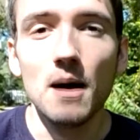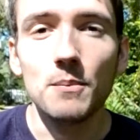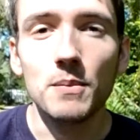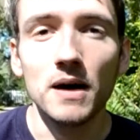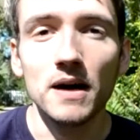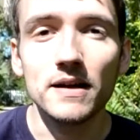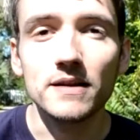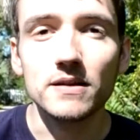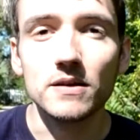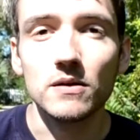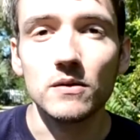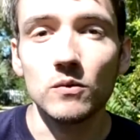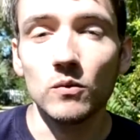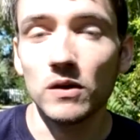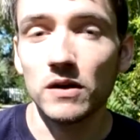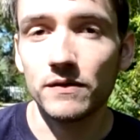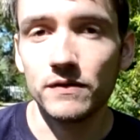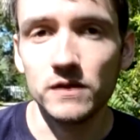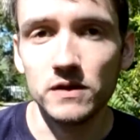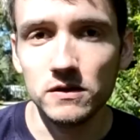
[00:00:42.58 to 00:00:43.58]
But
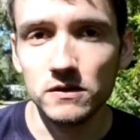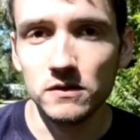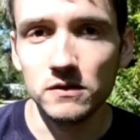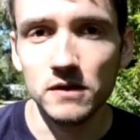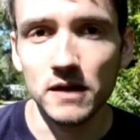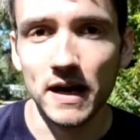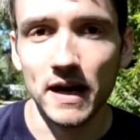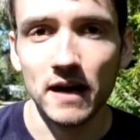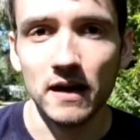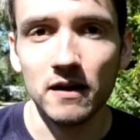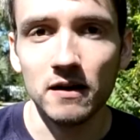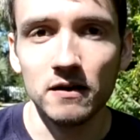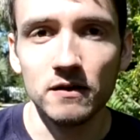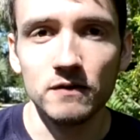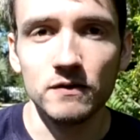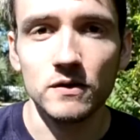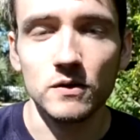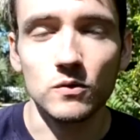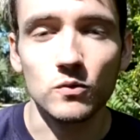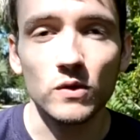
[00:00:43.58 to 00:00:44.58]
what if you have
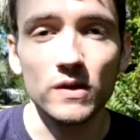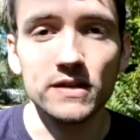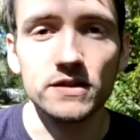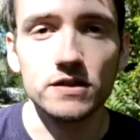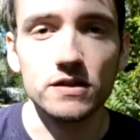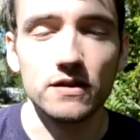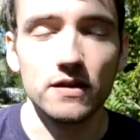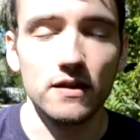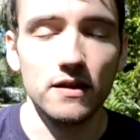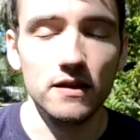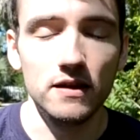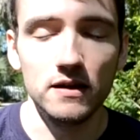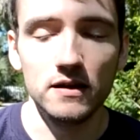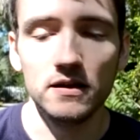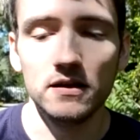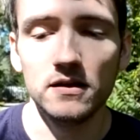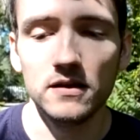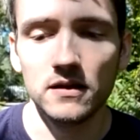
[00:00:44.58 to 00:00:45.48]
reached the